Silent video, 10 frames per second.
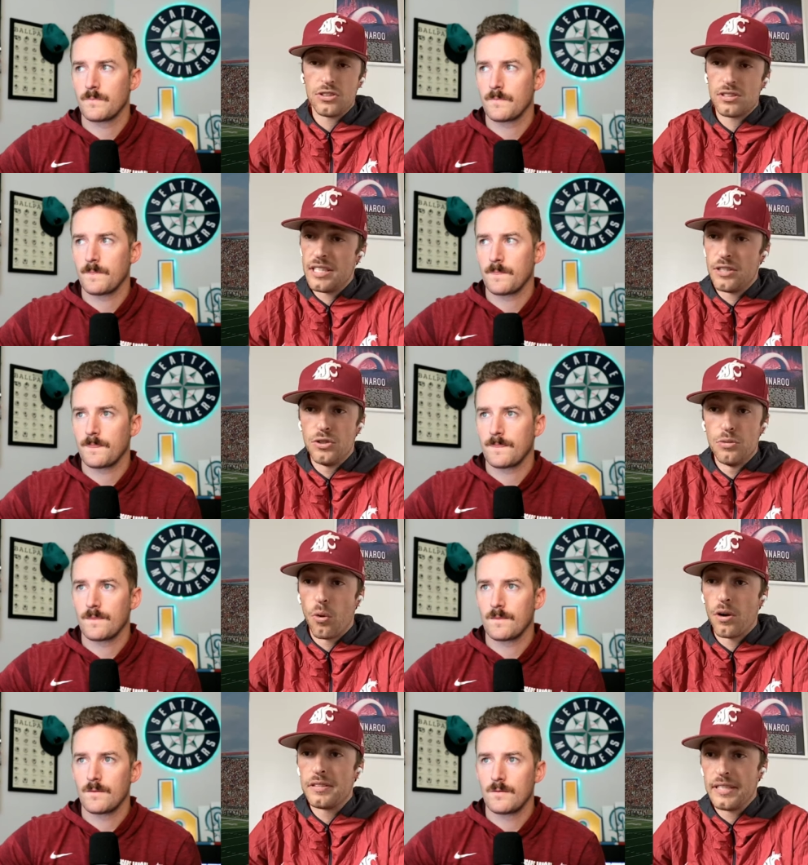Speaker 1: just need
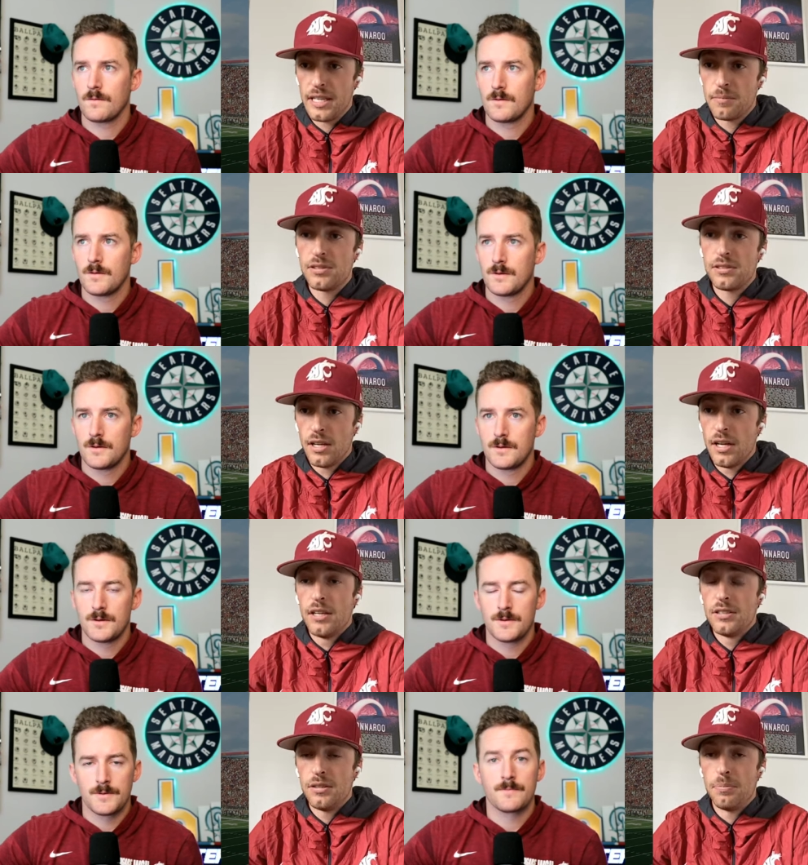two more teams
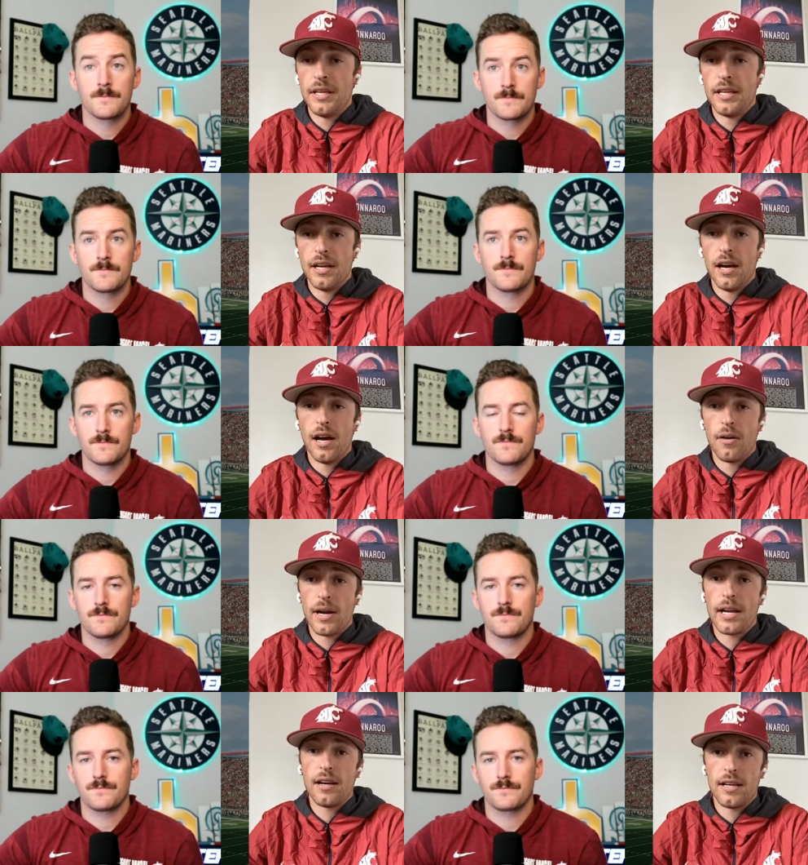to be
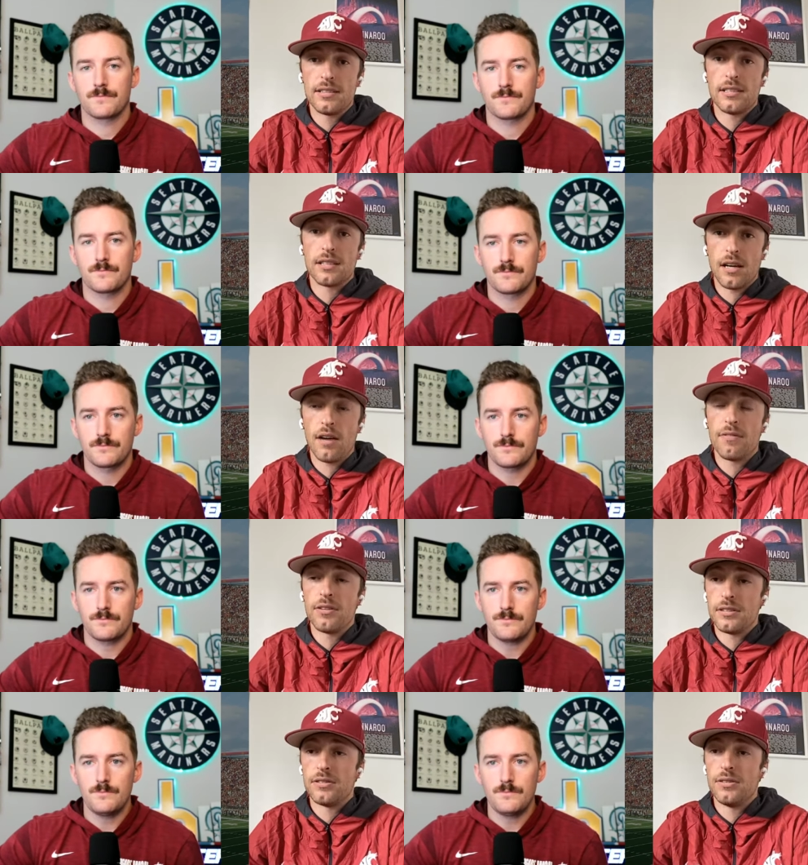uh, recognized as a
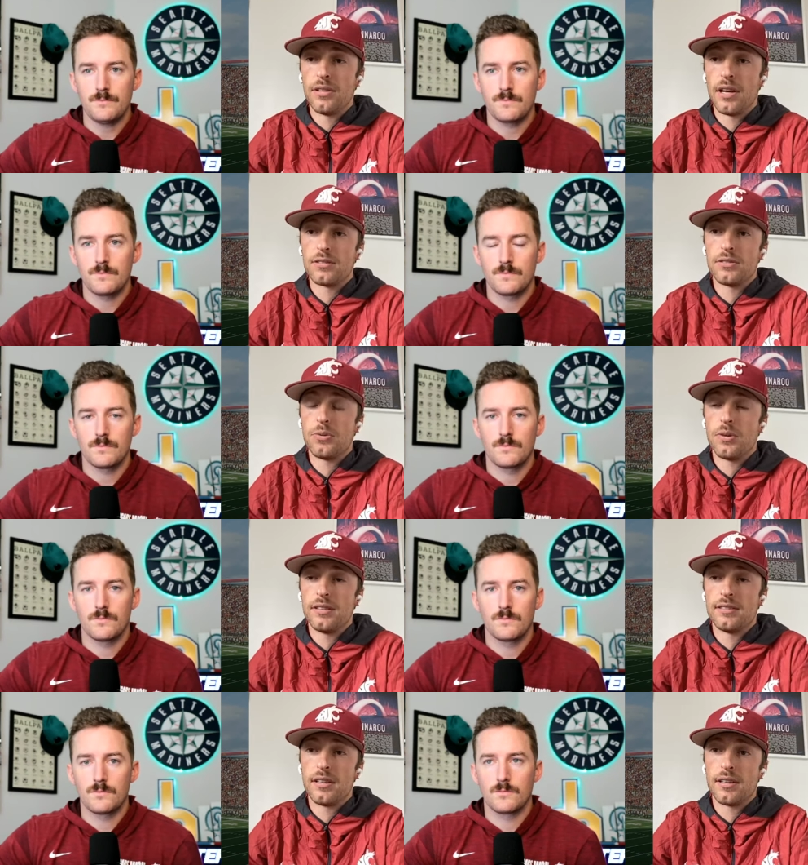conference in two thousand
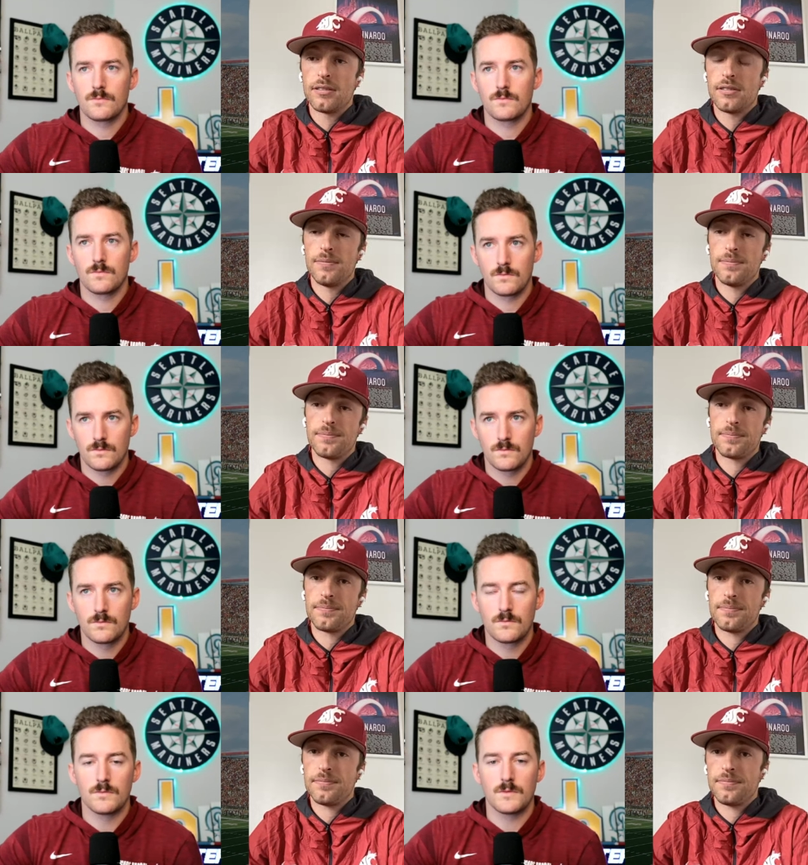twenty-six.
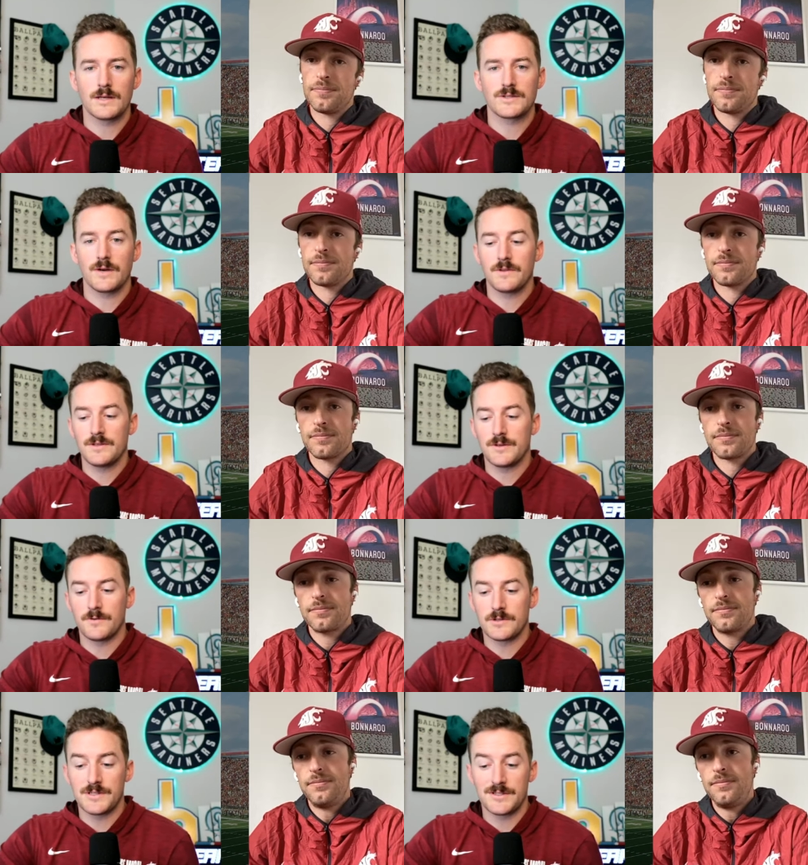
Speaker 2: Yeah, so after these
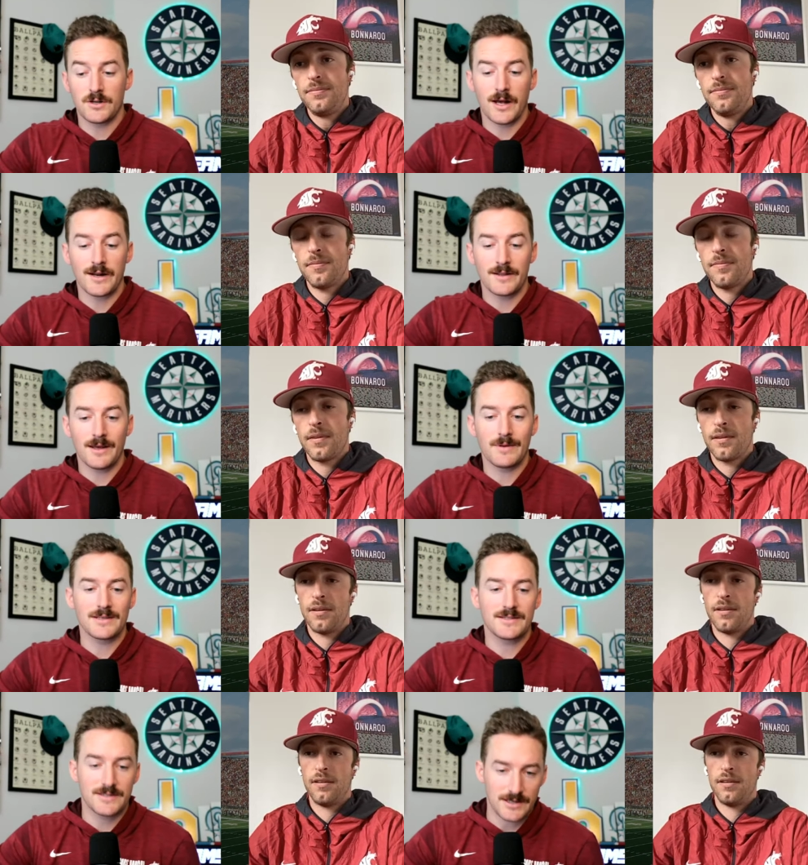universities are added, that
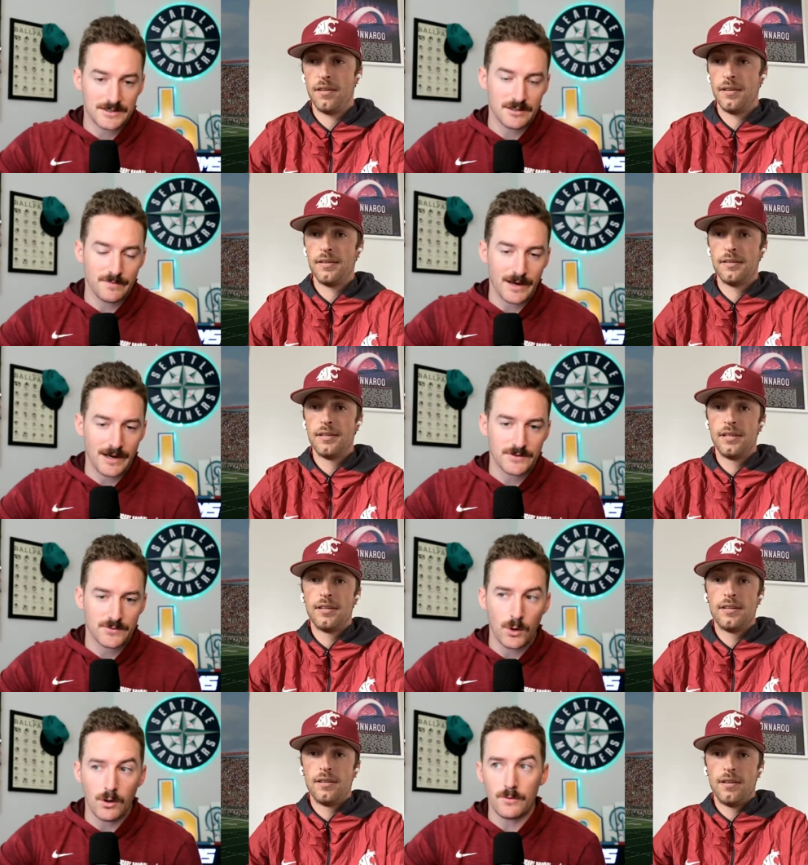makes six in the Pac
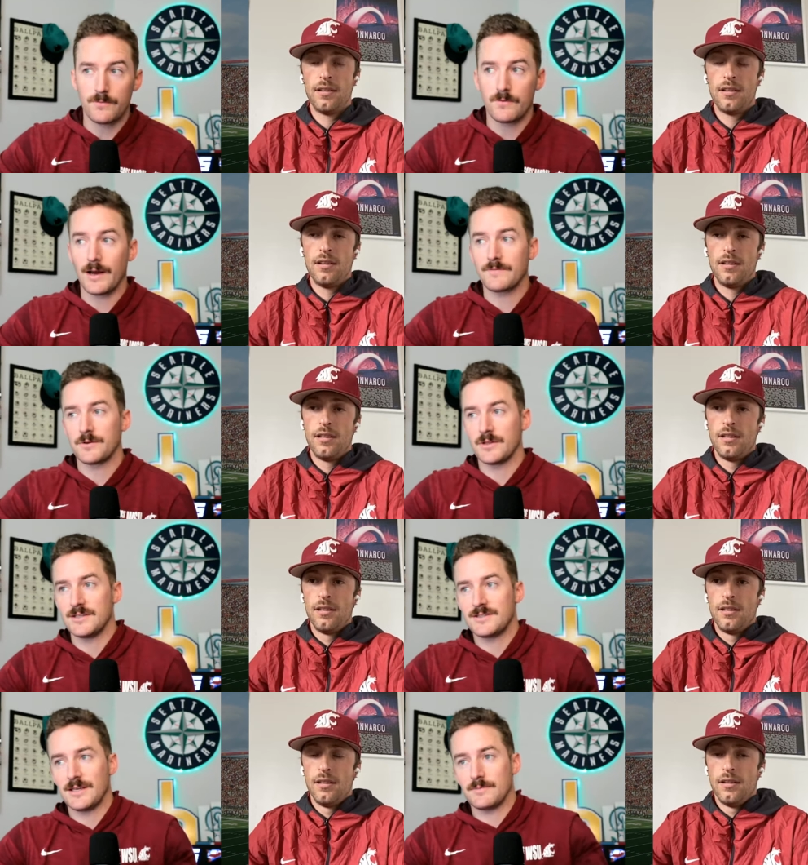twelve. After
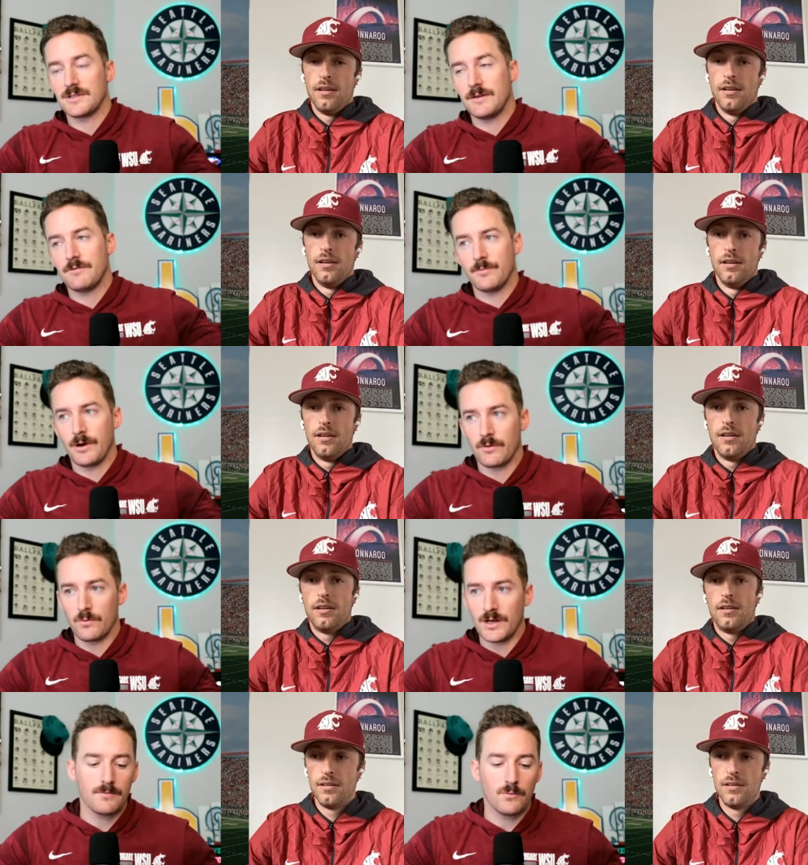these teams leave the Mountain
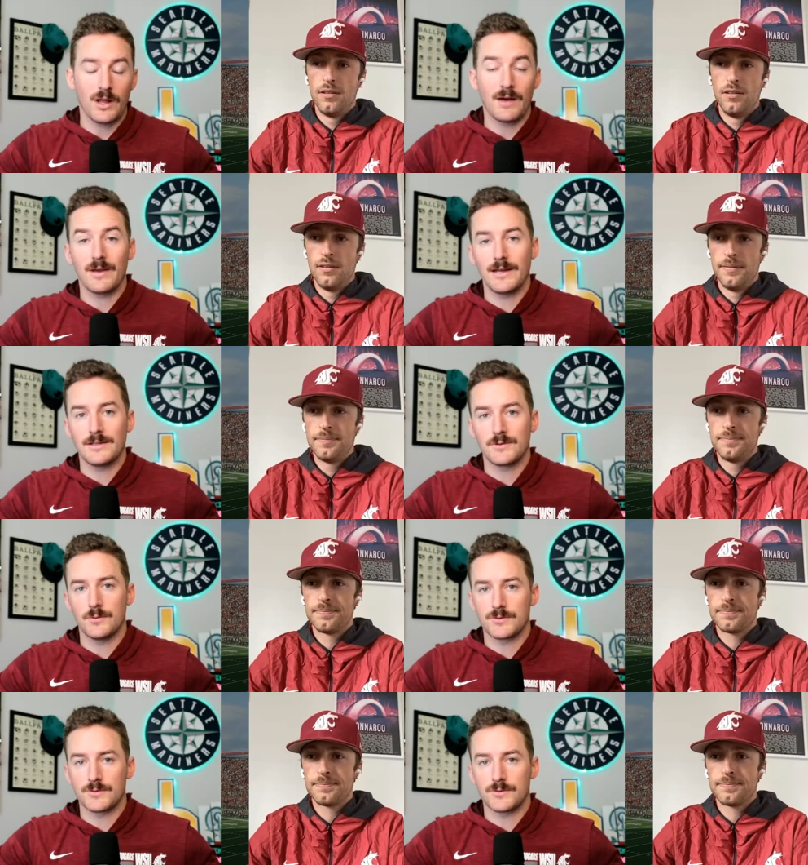West, we'll have eight schools